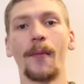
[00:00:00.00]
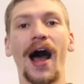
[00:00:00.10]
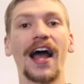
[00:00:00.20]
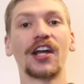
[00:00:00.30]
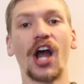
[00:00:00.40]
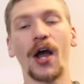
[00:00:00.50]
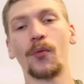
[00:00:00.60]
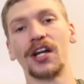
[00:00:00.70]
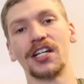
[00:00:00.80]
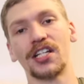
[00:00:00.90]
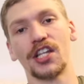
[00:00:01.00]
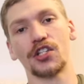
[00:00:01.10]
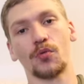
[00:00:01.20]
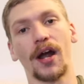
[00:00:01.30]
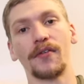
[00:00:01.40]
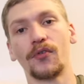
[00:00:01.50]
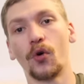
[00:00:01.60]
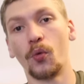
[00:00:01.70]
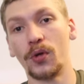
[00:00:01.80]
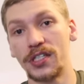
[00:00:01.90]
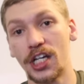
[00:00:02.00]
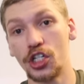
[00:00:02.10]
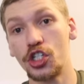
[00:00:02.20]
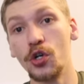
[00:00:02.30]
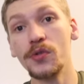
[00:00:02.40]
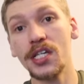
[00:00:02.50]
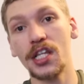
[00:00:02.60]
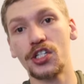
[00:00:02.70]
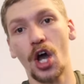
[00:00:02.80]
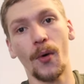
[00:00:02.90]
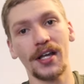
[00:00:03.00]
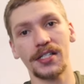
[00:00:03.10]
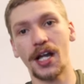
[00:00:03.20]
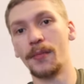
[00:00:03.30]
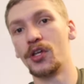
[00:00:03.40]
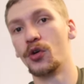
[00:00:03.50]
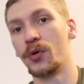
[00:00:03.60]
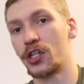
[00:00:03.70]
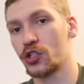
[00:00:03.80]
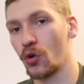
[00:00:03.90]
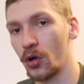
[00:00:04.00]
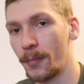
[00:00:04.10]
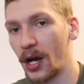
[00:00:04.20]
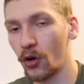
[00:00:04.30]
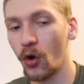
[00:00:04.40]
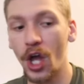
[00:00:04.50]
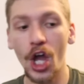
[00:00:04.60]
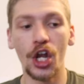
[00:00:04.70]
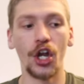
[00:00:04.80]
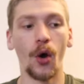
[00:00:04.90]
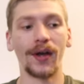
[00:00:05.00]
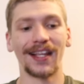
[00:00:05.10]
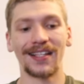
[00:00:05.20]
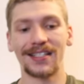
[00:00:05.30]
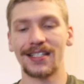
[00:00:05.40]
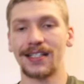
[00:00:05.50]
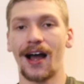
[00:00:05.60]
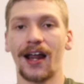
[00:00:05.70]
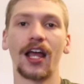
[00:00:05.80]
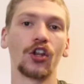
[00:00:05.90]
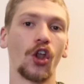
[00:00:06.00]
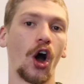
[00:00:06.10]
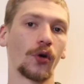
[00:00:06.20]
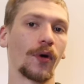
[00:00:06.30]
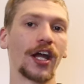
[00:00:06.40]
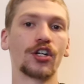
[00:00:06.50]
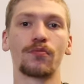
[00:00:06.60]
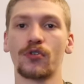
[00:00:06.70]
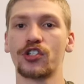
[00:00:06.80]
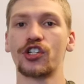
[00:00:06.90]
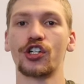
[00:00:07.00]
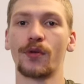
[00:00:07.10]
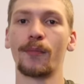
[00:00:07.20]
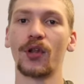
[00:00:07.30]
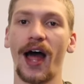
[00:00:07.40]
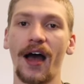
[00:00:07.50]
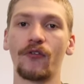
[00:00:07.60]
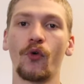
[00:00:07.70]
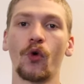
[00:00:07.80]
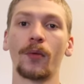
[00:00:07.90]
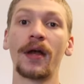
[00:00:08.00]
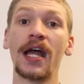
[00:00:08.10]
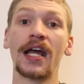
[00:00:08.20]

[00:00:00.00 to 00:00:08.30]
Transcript: I went into this rifle, once again, choosing this OSW with the shorter barrel, knowing that this is not a long-range precision platform.